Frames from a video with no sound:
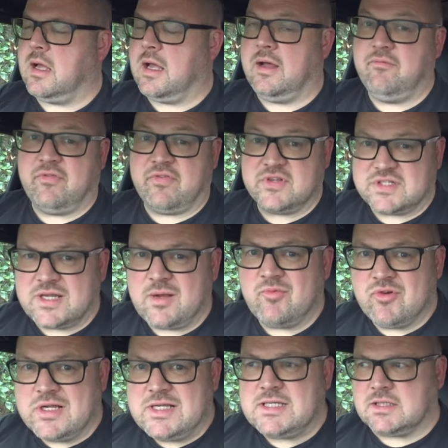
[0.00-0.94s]
And for
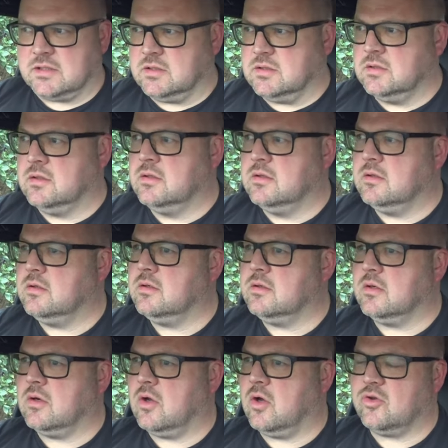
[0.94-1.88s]
some reason,
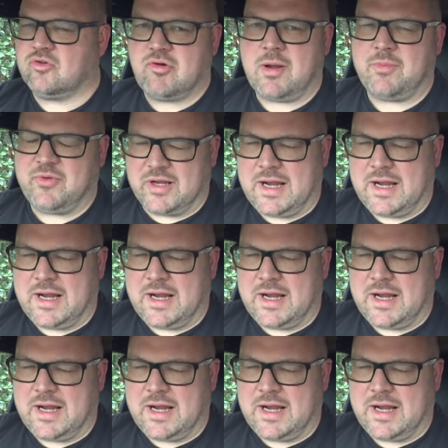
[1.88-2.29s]
I'd grabbed